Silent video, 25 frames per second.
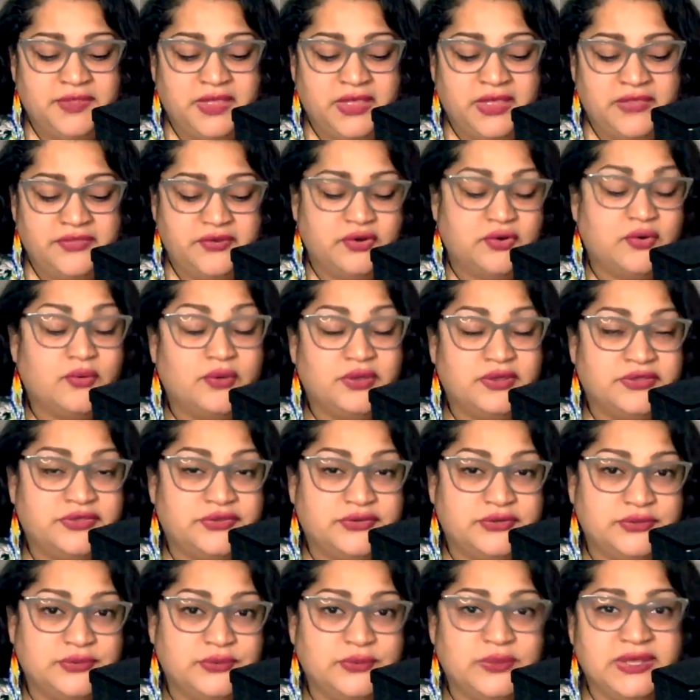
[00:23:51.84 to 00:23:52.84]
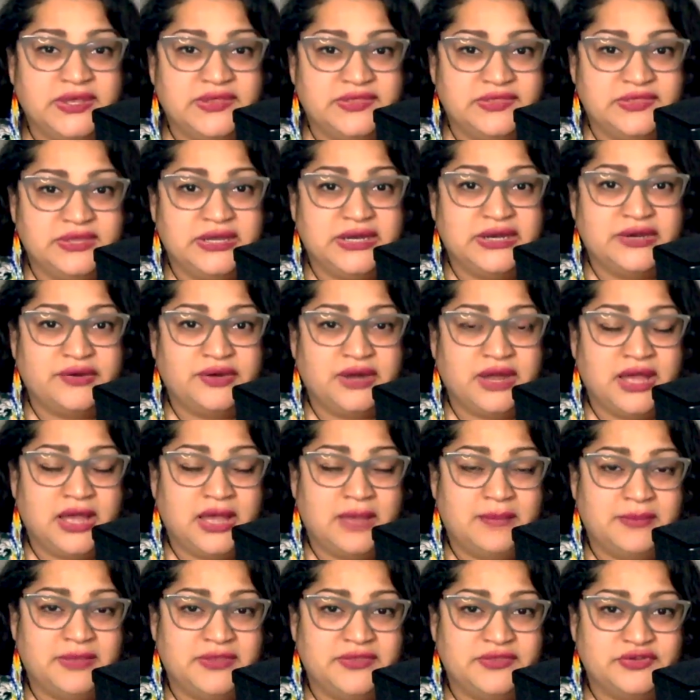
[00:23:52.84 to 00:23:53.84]
they're going through in their
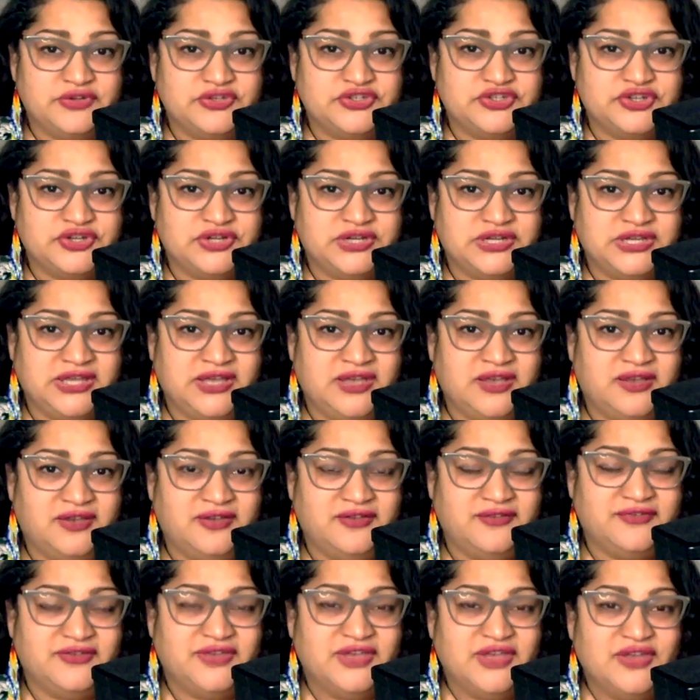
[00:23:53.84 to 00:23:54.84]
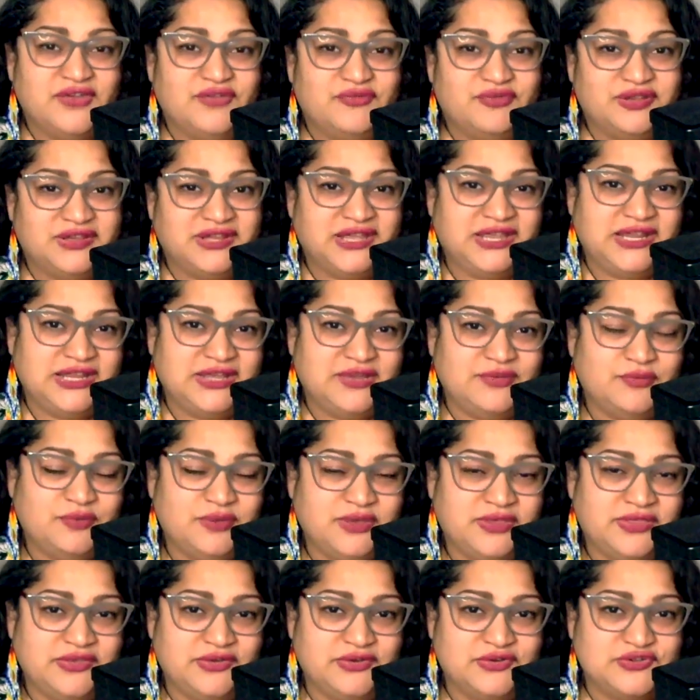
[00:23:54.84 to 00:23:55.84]
journey of relating
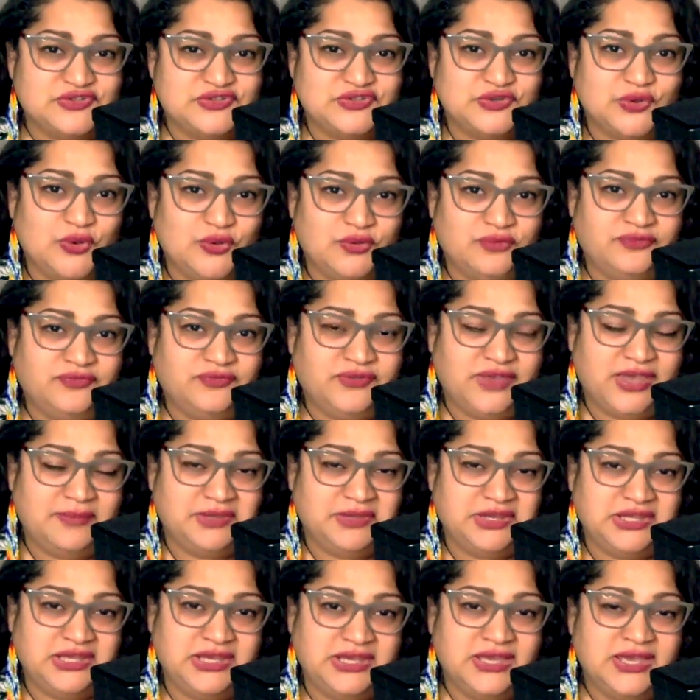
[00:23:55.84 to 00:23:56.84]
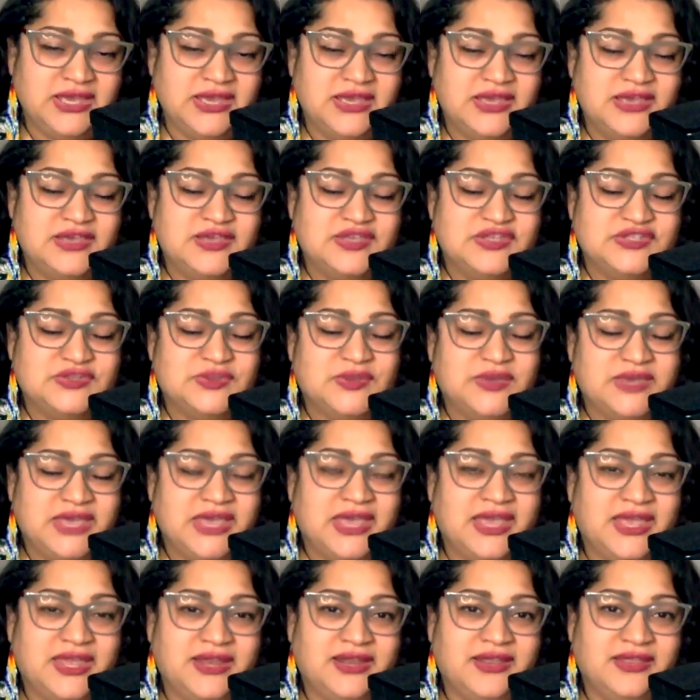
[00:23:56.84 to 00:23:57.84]
with their soul family. So
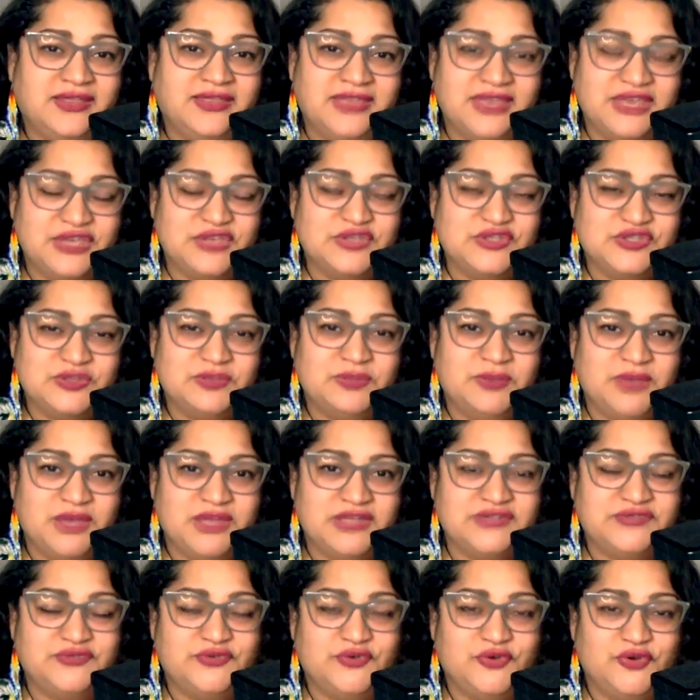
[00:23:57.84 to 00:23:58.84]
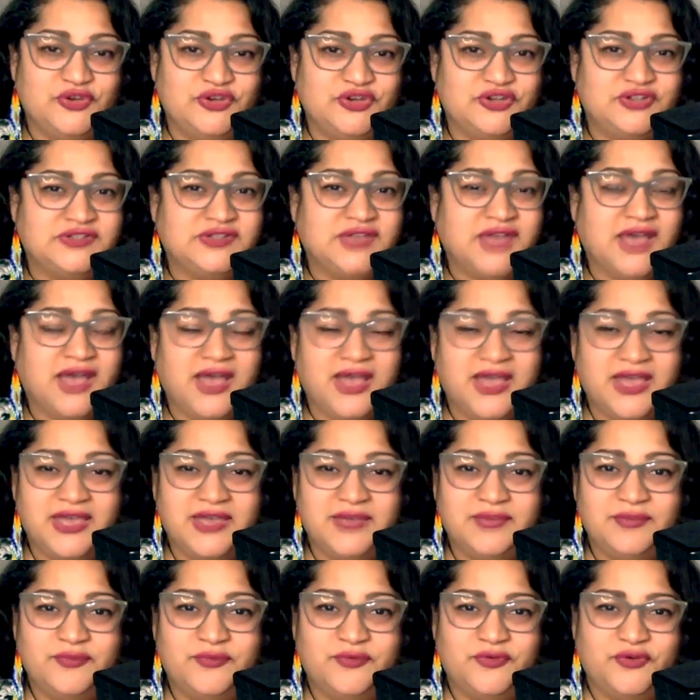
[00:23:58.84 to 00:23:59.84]
again, thank you so much for your
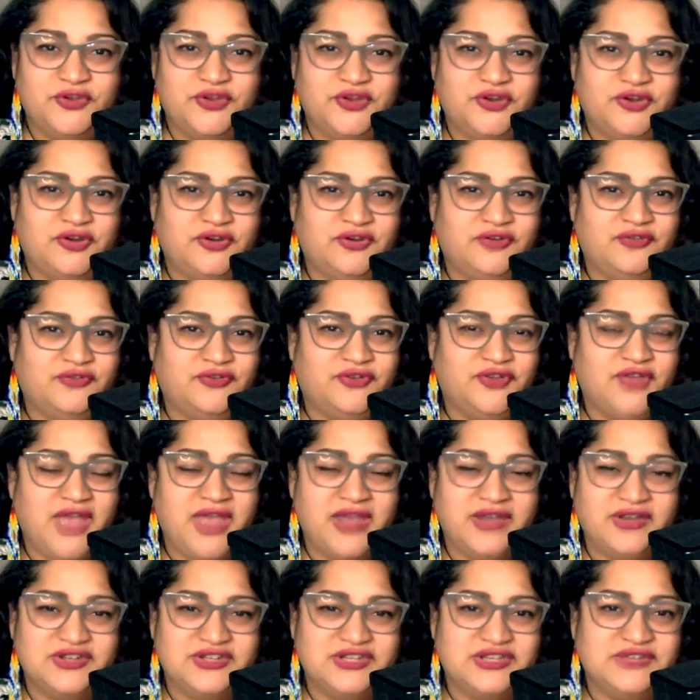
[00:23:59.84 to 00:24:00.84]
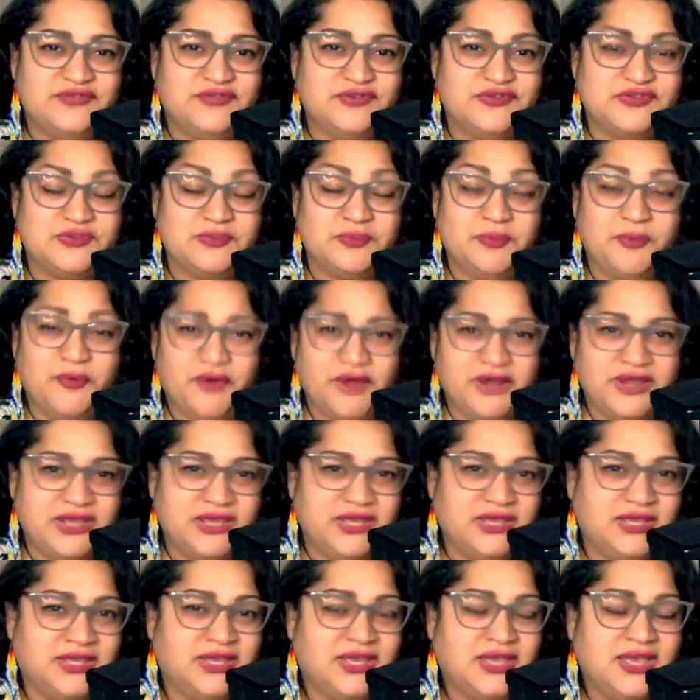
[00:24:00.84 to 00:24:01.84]
time, for your energy, for
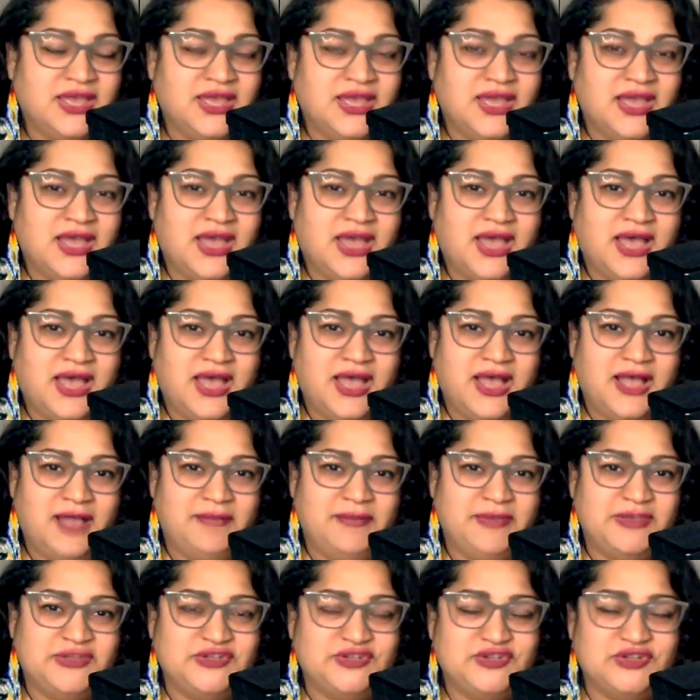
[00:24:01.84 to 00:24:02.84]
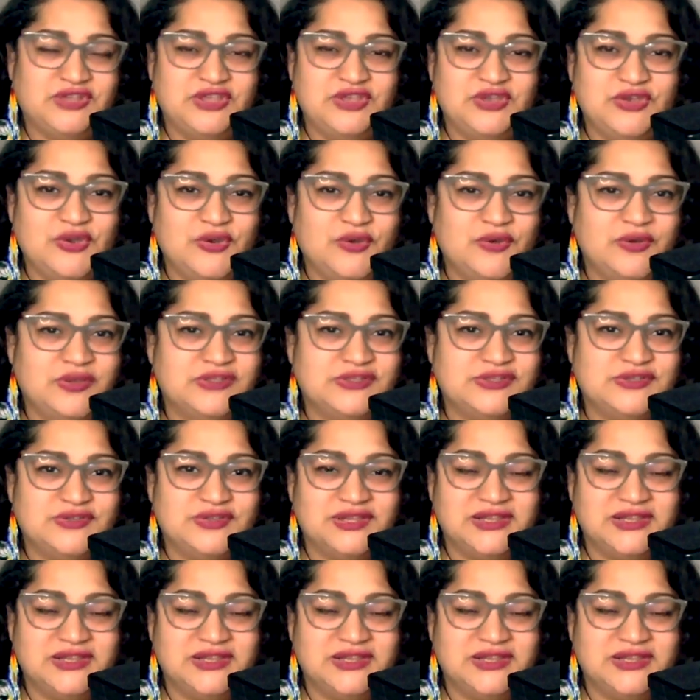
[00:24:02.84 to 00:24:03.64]
supporting. Make sure that you go into the